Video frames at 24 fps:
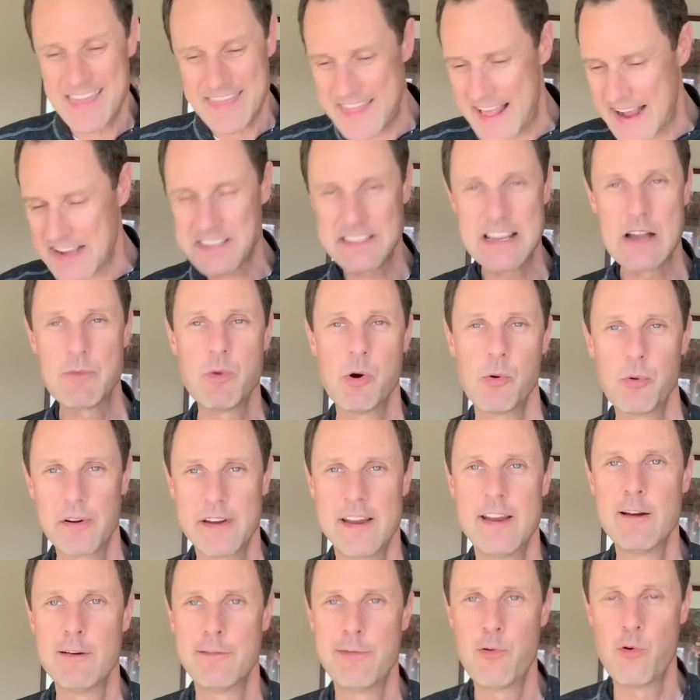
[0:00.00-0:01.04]
That's not what we're
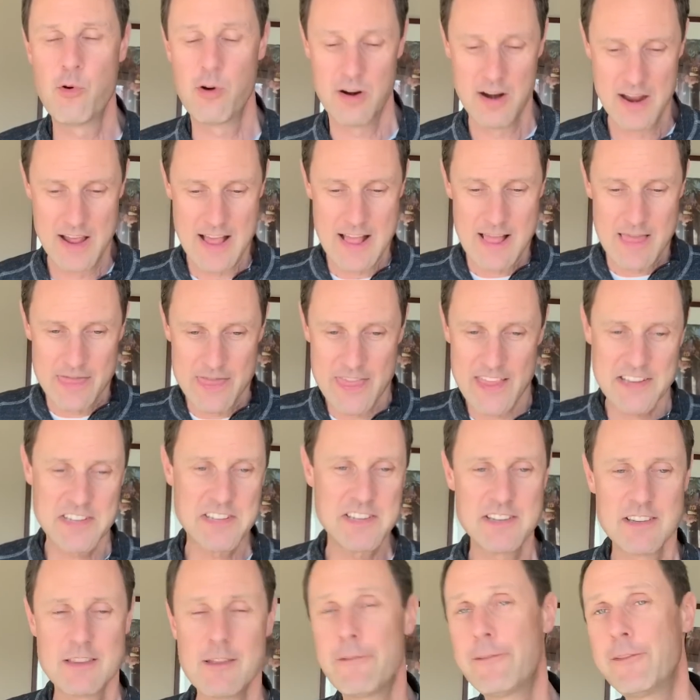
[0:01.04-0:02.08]
here for.
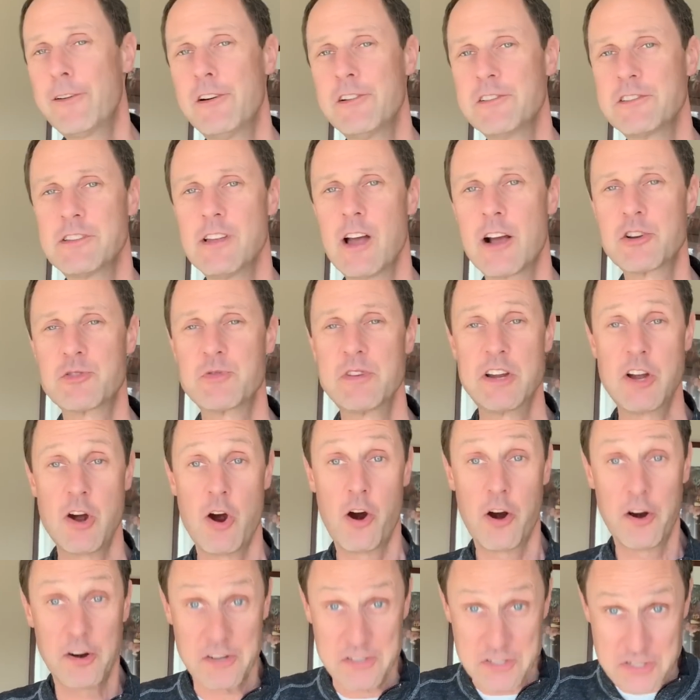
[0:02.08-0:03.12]
This is the first luxury
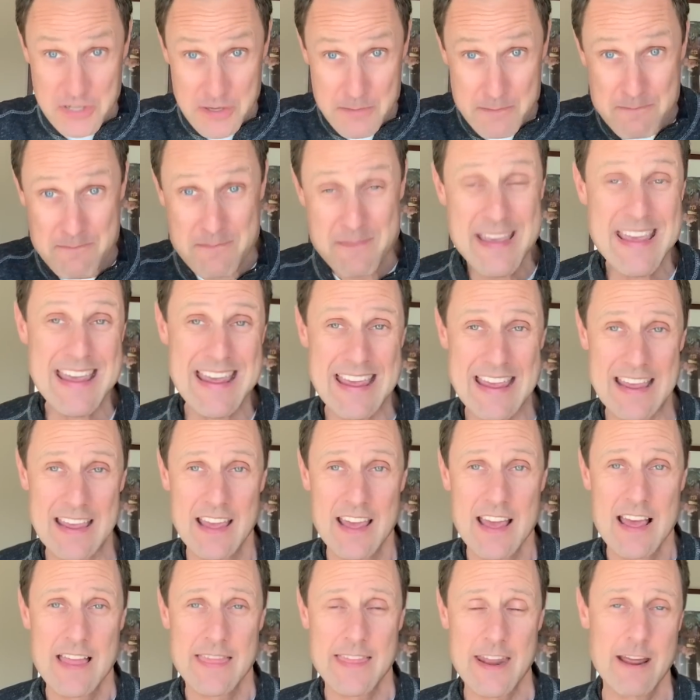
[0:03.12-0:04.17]
car to me
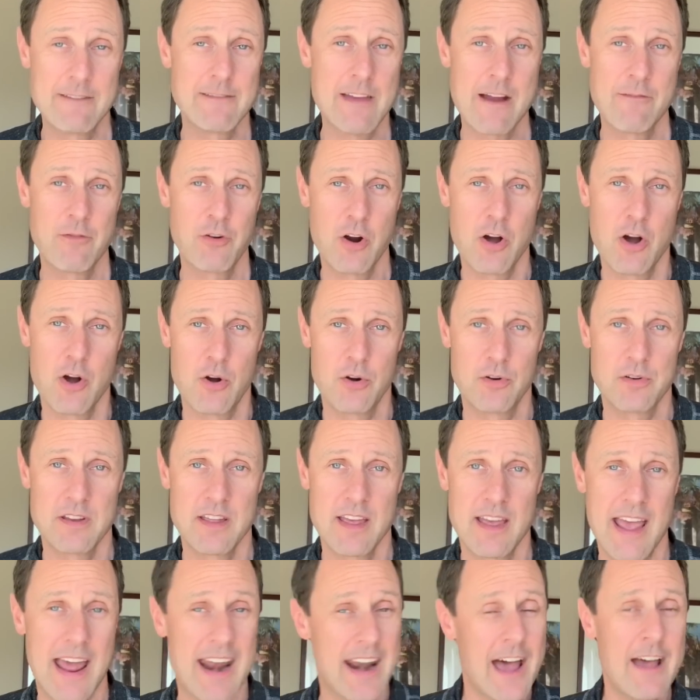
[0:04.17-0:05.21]
that I've ever owned.
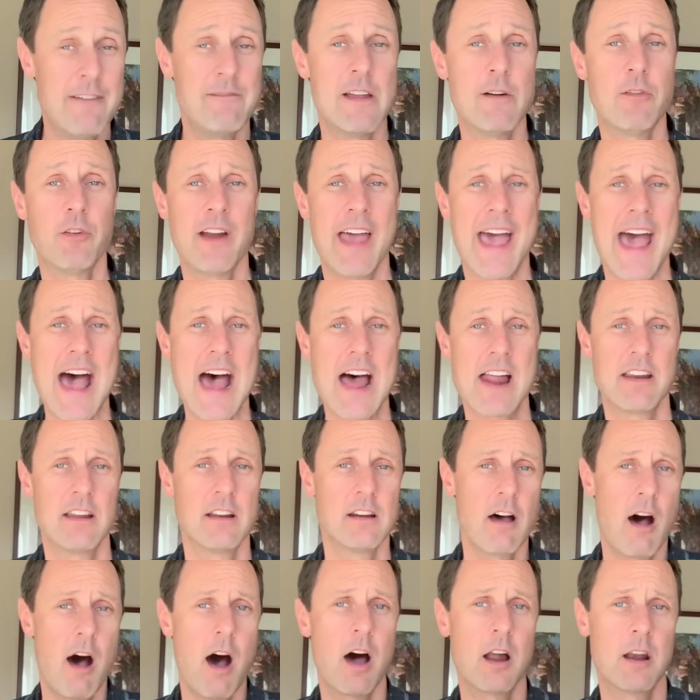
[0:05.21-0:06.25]
And I've never had
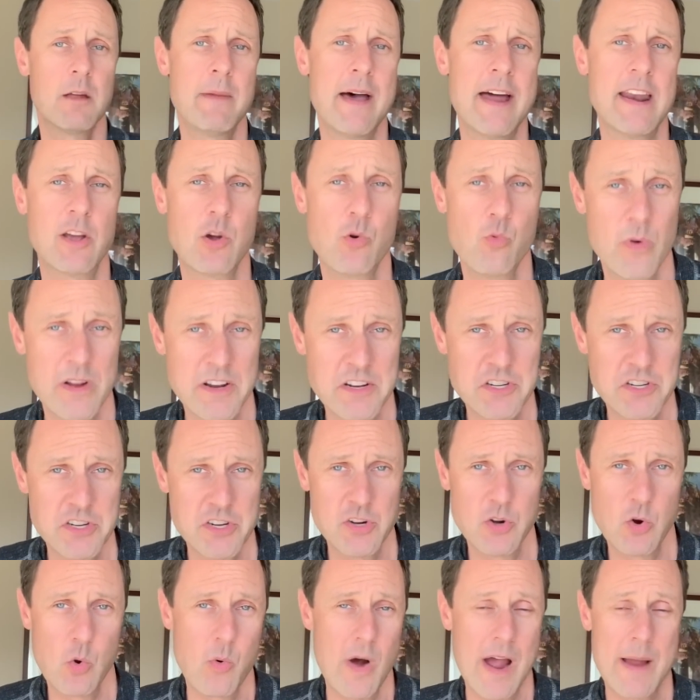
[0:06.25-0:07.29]
an automatic
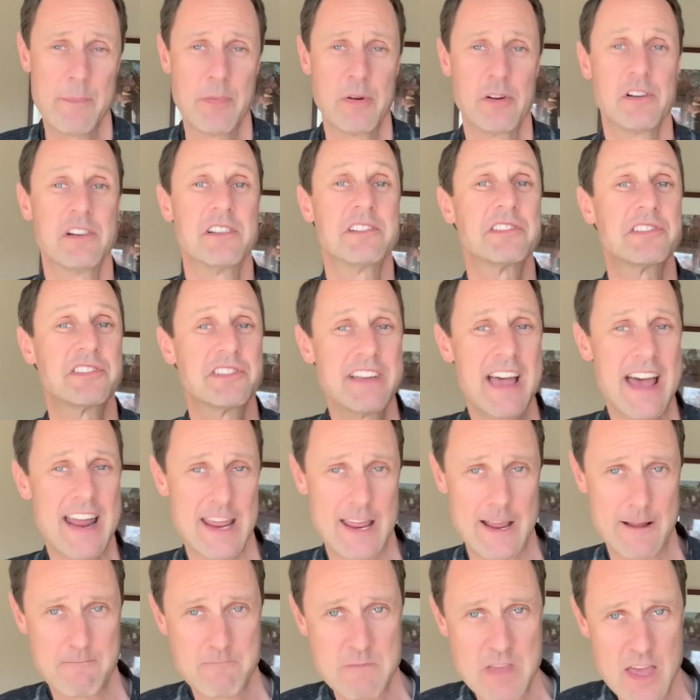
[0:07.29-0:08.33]
windshield wiper
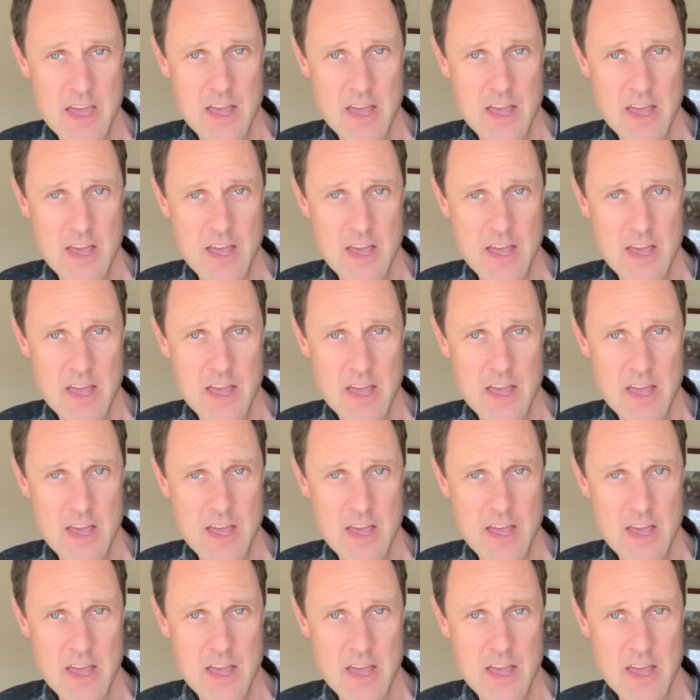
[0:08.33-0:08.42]
setting.